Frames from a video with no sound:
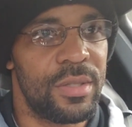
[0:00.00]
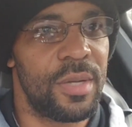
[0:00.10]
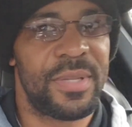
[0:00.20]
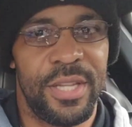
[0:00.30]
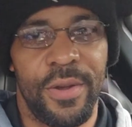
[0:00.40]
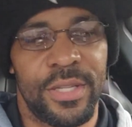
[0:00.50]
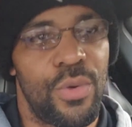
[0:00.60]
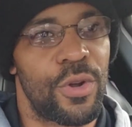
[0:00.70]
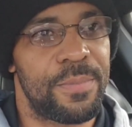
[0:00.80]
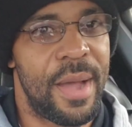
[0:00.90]
some serious
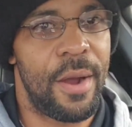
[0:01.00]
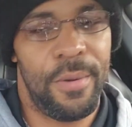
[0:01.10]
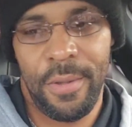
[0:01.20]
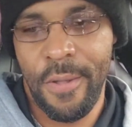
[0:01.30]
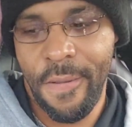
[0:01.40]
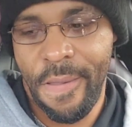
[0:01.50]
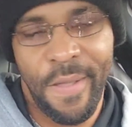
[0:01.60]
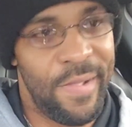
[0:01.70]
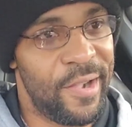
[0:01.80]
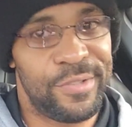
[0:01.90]
horsepower.
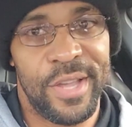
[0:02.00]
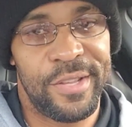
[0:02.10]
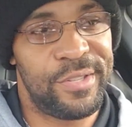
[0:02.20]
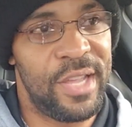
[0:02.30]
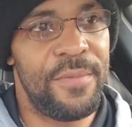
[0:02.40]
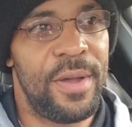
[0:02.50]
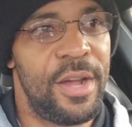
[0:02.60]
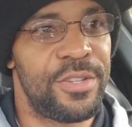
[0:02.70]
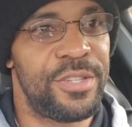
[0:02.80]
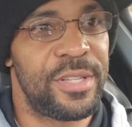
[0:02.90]
And like I say,
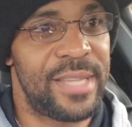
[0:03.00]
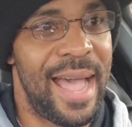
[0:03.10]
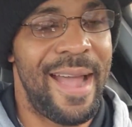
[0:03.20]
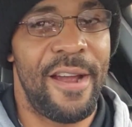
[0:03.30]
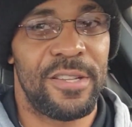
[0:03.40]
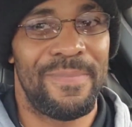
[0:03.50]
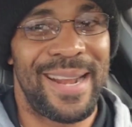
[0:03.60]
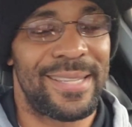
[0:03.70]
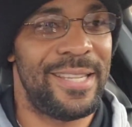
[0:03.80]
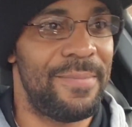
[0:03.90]
700 to the tires may
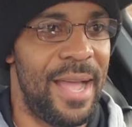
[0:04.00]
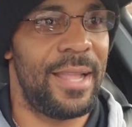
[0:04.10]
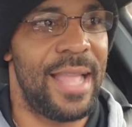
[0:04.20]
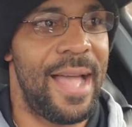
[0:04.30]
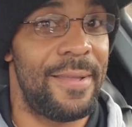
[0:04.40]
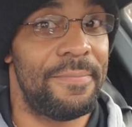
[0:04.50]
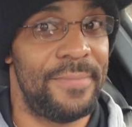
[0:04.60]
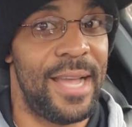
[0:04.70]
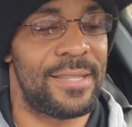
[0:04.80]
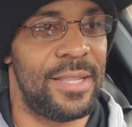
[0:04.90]
not seem like a lot.
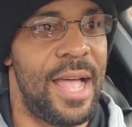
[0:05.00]
That's a